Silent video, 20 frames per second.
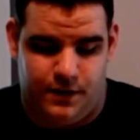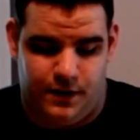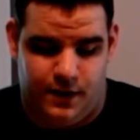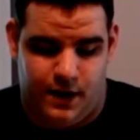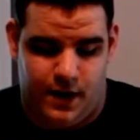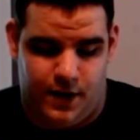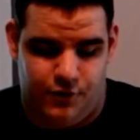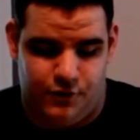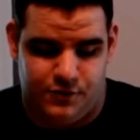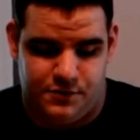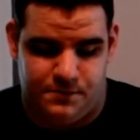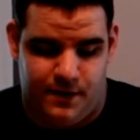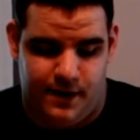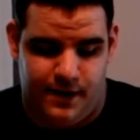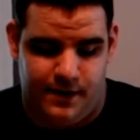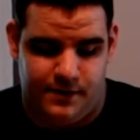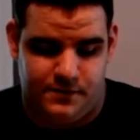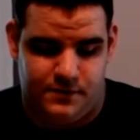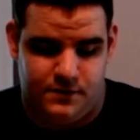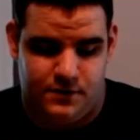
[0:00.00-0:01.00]
think Hydro
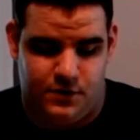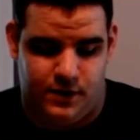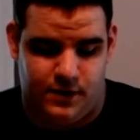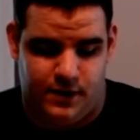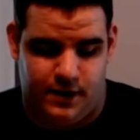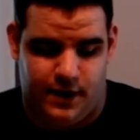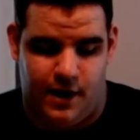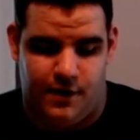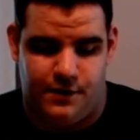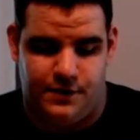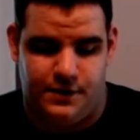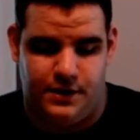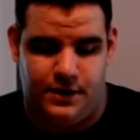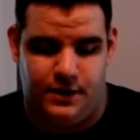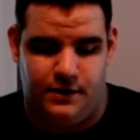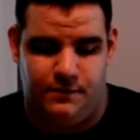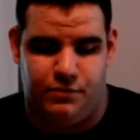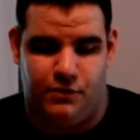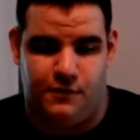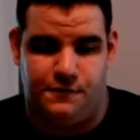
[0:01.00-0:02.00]
Spy is, you get the
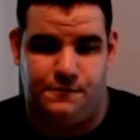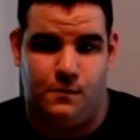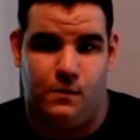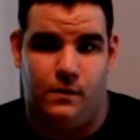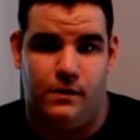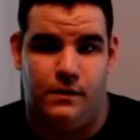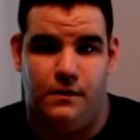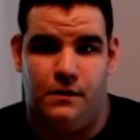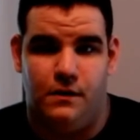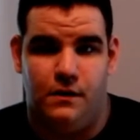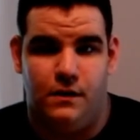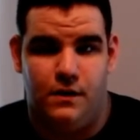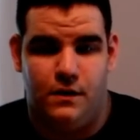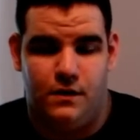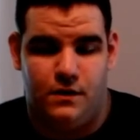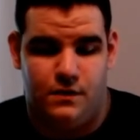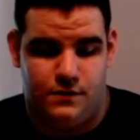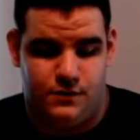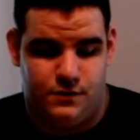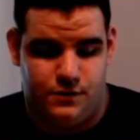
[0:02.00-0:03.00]
guaranteed +1.
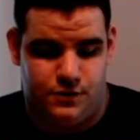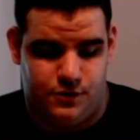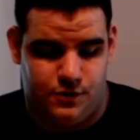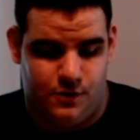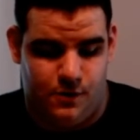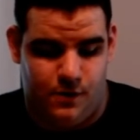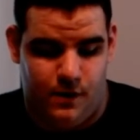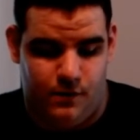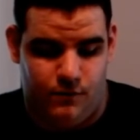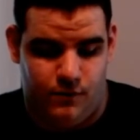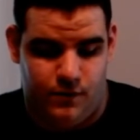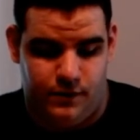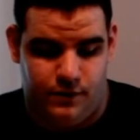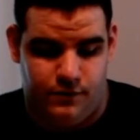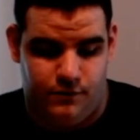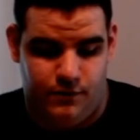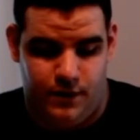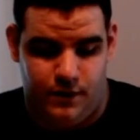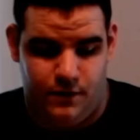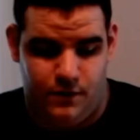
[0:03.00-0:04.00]
So I run
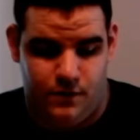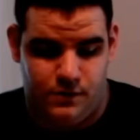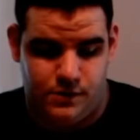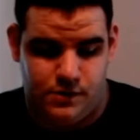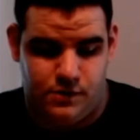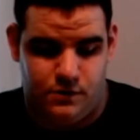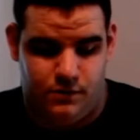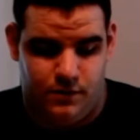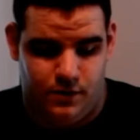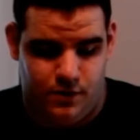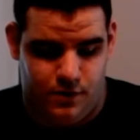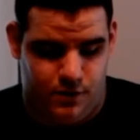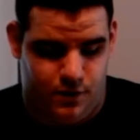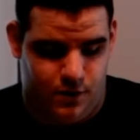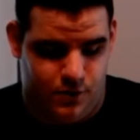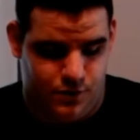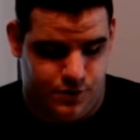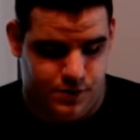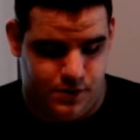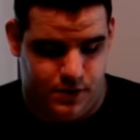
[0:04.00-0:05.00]
3 of those, 3
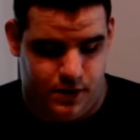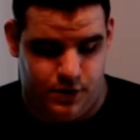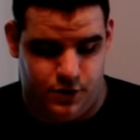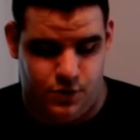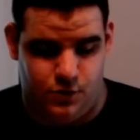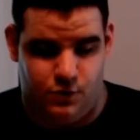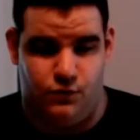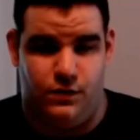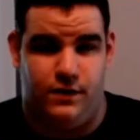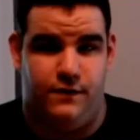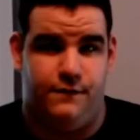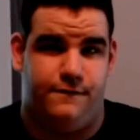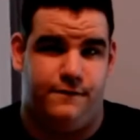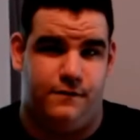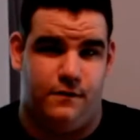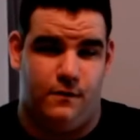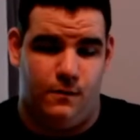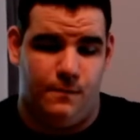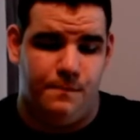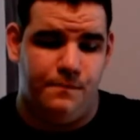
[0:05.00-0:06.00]
logos, and then 2 Reef.
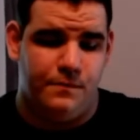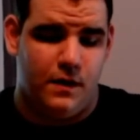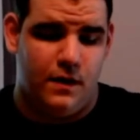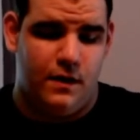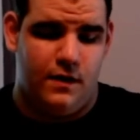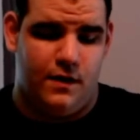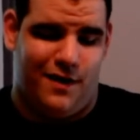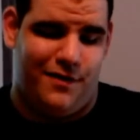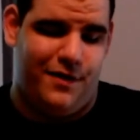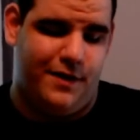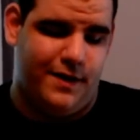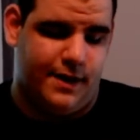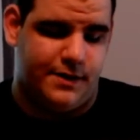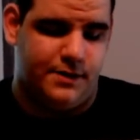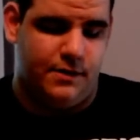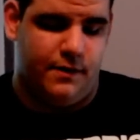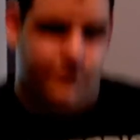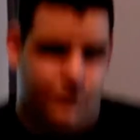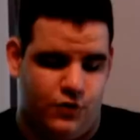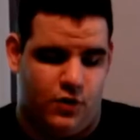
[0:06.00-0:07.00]
So I think
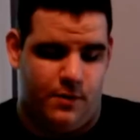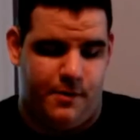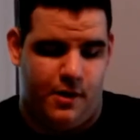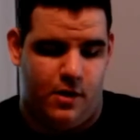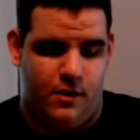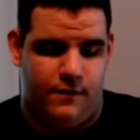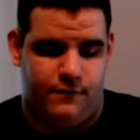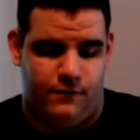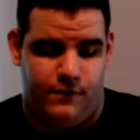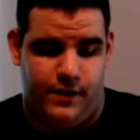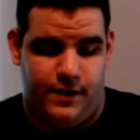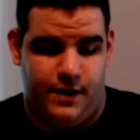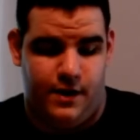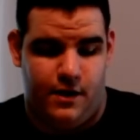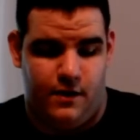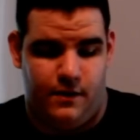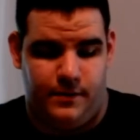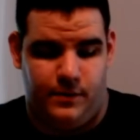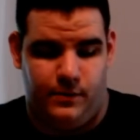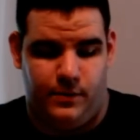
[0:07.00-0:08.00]
that's enough draw power for right
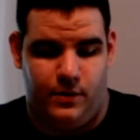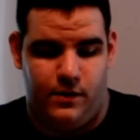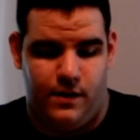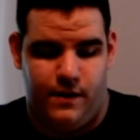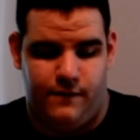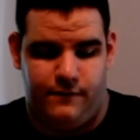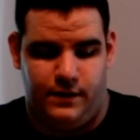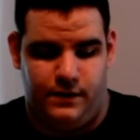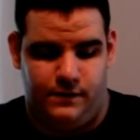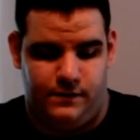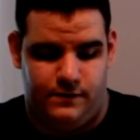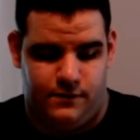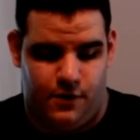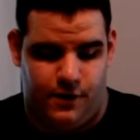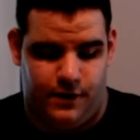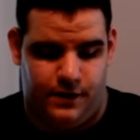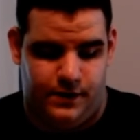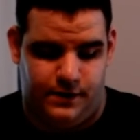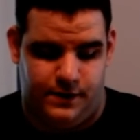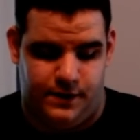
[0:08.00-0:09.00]
now. I mean, we don't have any
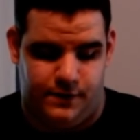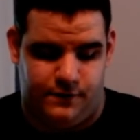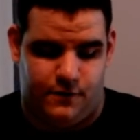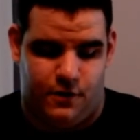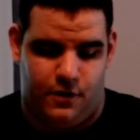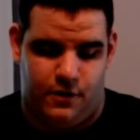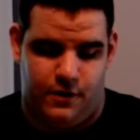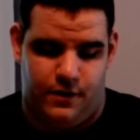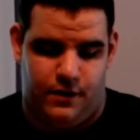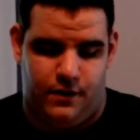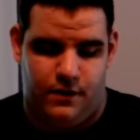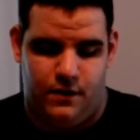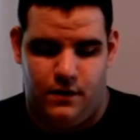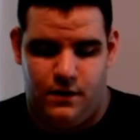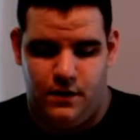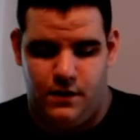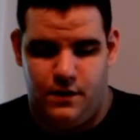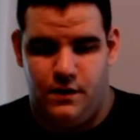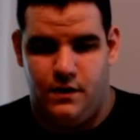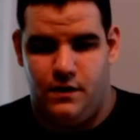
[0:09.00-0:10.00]
targeted discard,
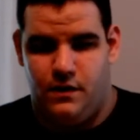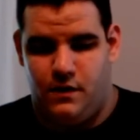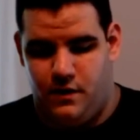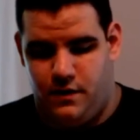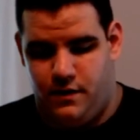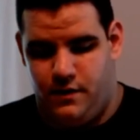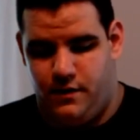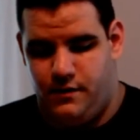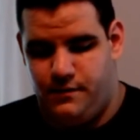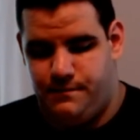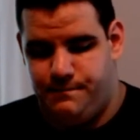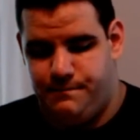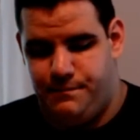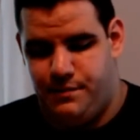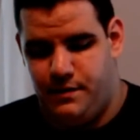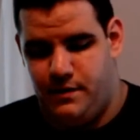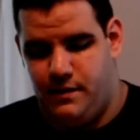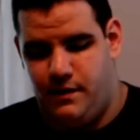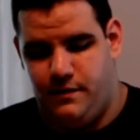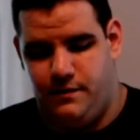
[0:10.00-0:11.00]

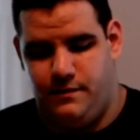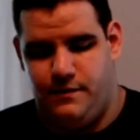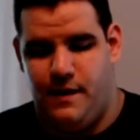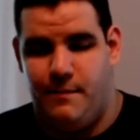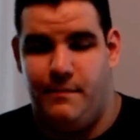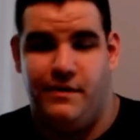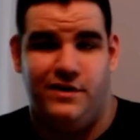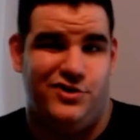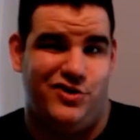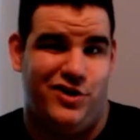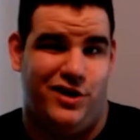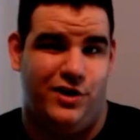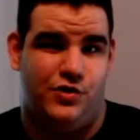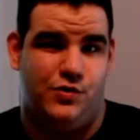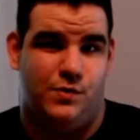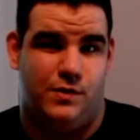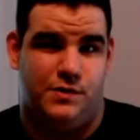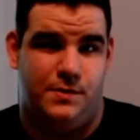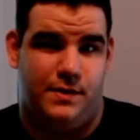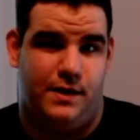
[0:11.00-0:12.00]
but that might
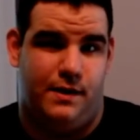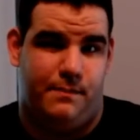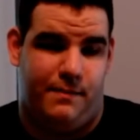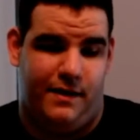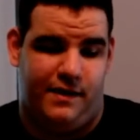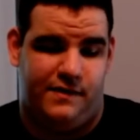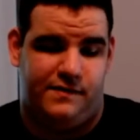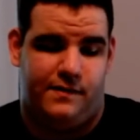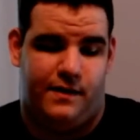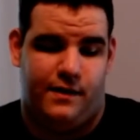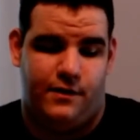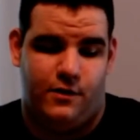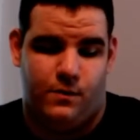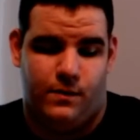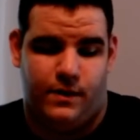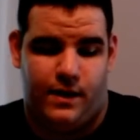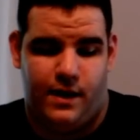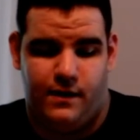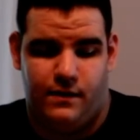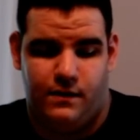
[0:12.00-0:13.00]
change once we get base set. I know
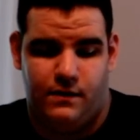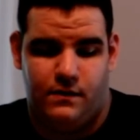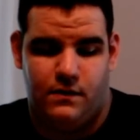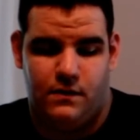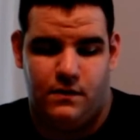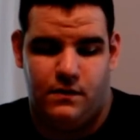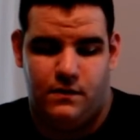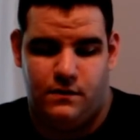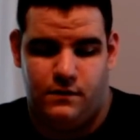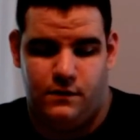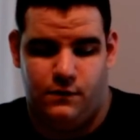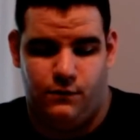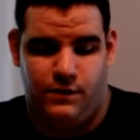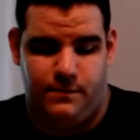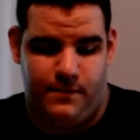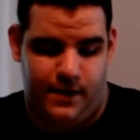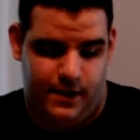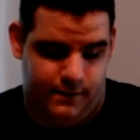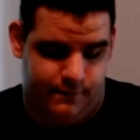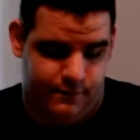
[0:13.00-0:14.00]
we're getting the
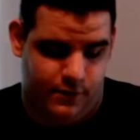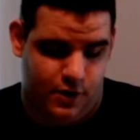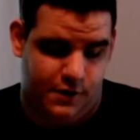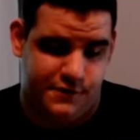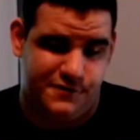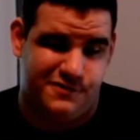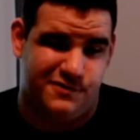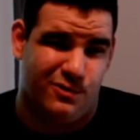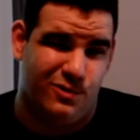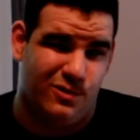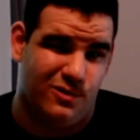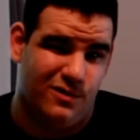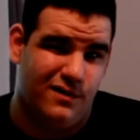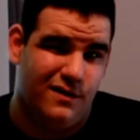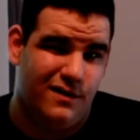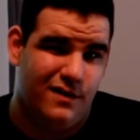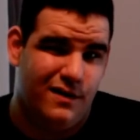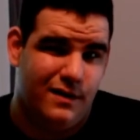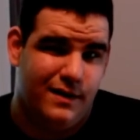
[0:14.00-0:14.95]
remake of Lost Soul.